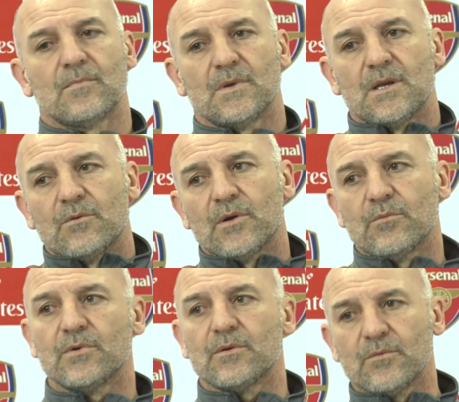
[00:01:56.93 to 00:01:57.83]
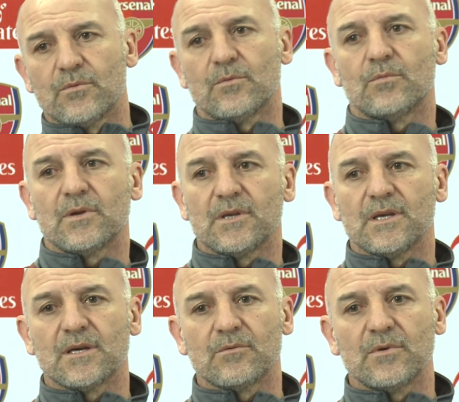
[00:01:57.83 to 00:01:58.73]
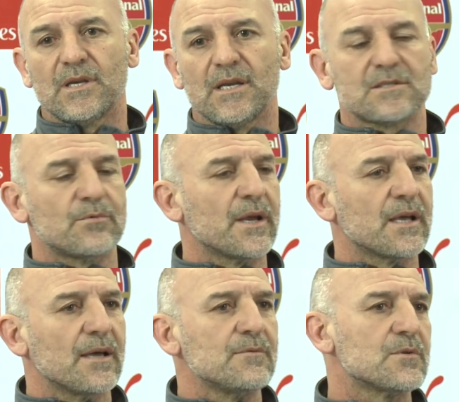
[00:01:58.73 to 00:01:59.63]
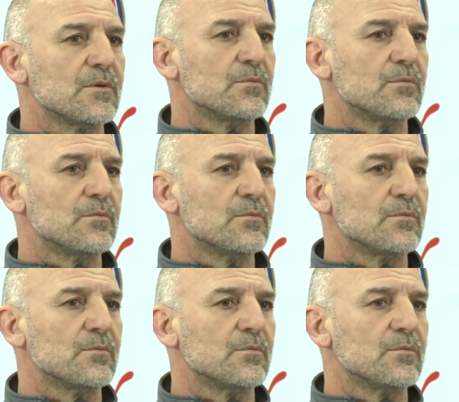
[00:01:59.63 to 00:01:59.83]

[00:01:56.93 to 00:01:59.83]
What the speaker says: we need to win games.